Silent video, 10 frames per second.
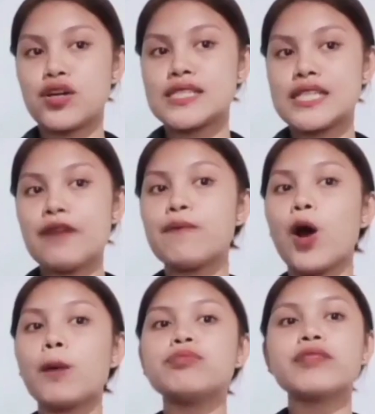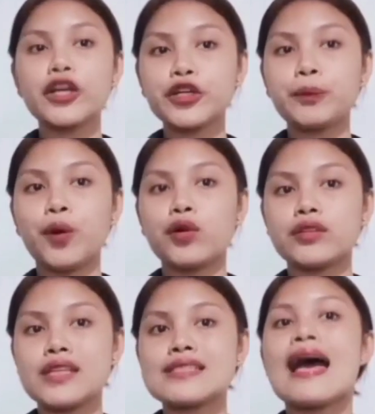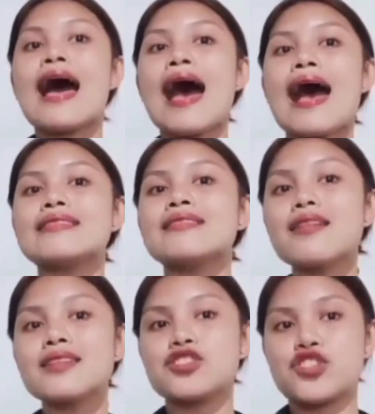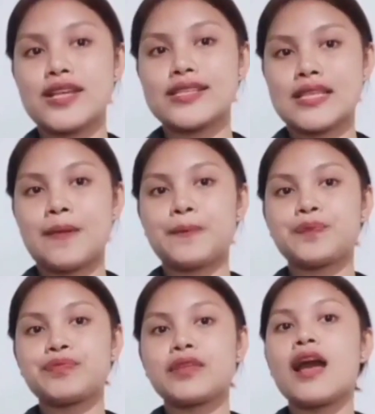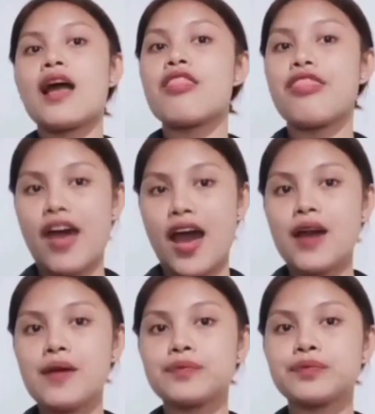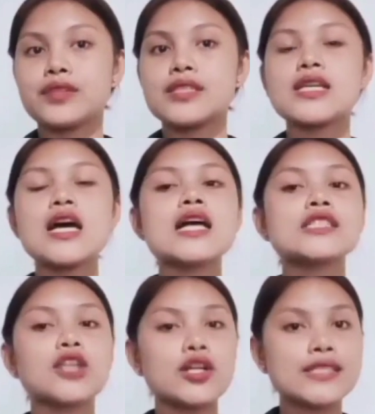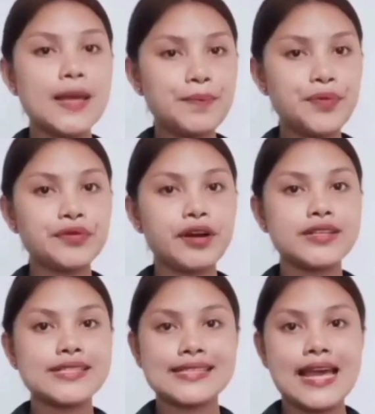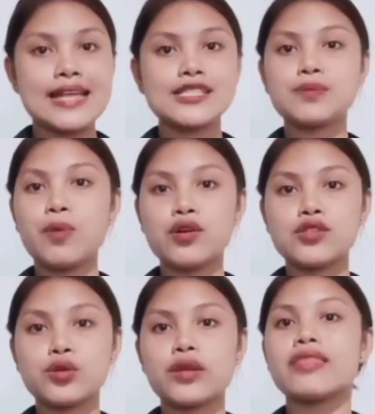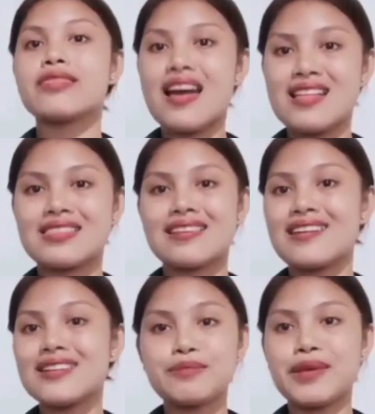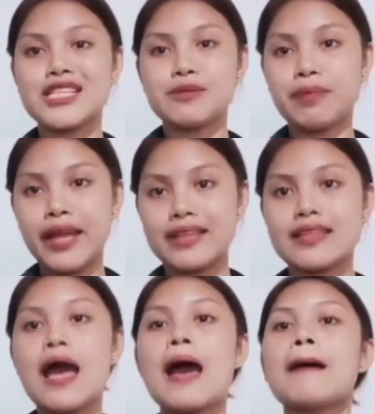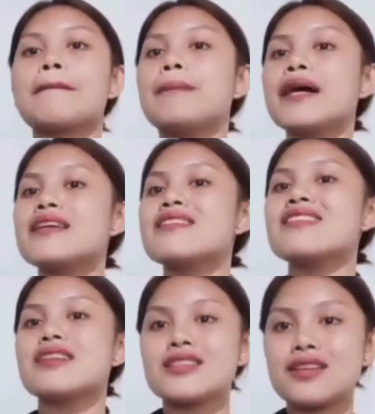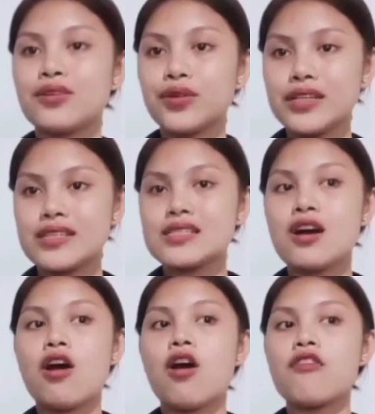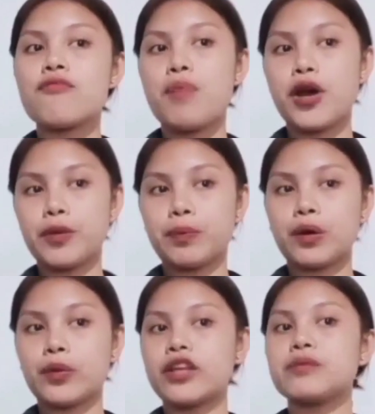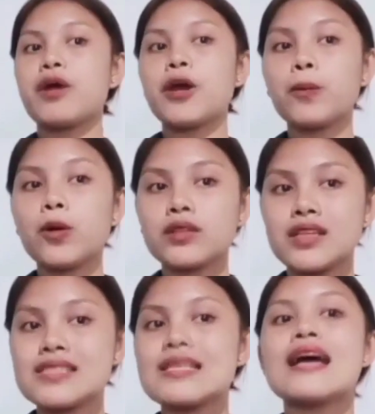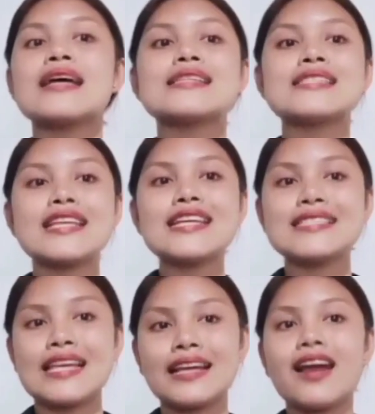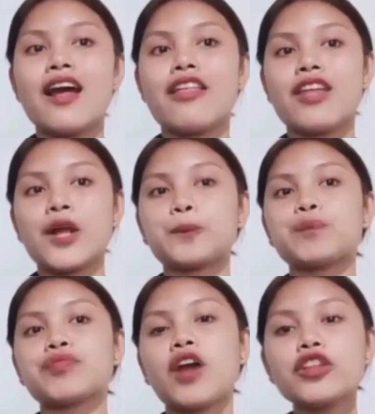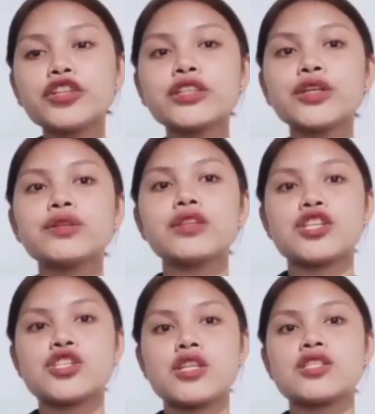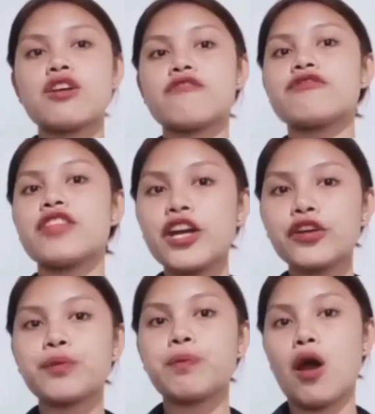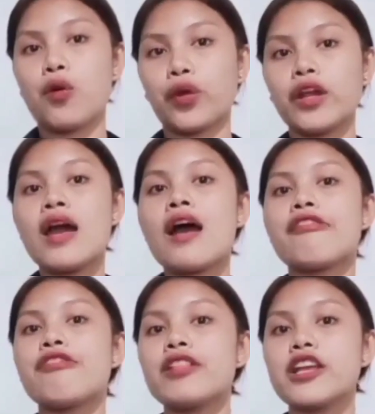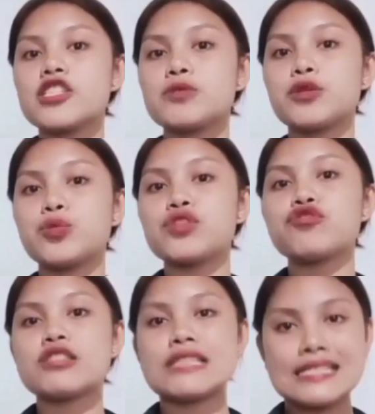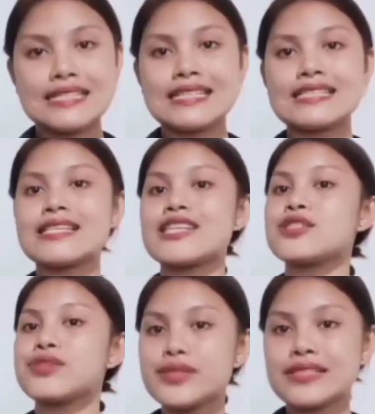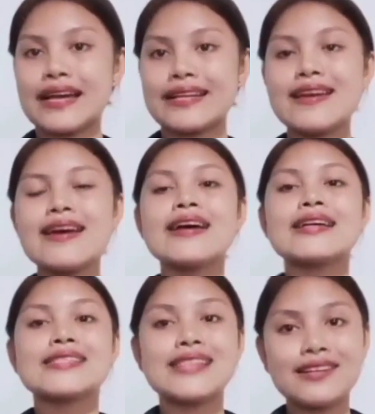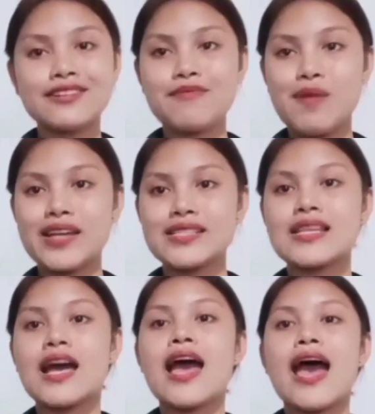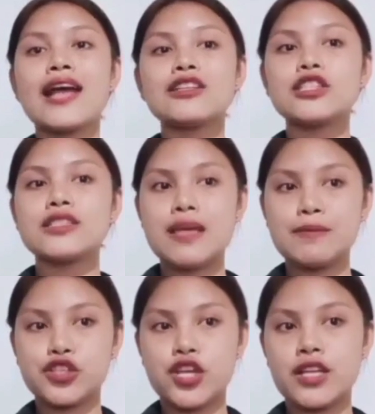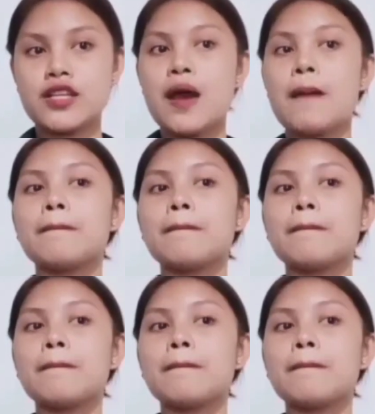concept of necropolitics acknowledges that contemporary state-sponsored death cannot be explained by the theories of biopower and biopolitics, stating that under the conditions of necropower, the lines between resistance and suicide, sacrifice and redemption,